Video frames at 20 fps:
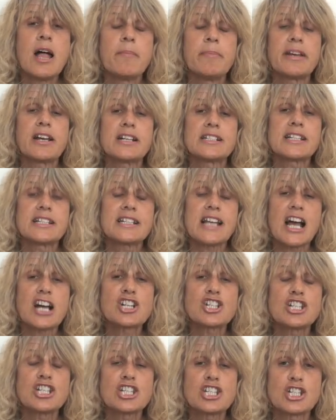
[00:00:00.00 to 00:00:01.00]
because it's
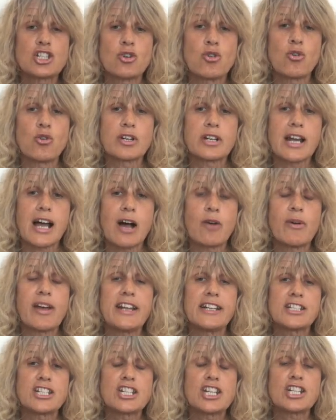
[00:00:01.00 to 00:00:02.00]
actually stored now
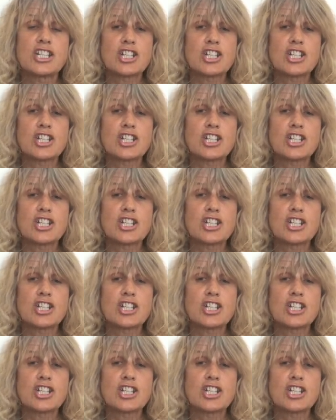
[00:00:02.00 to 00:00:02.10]
into your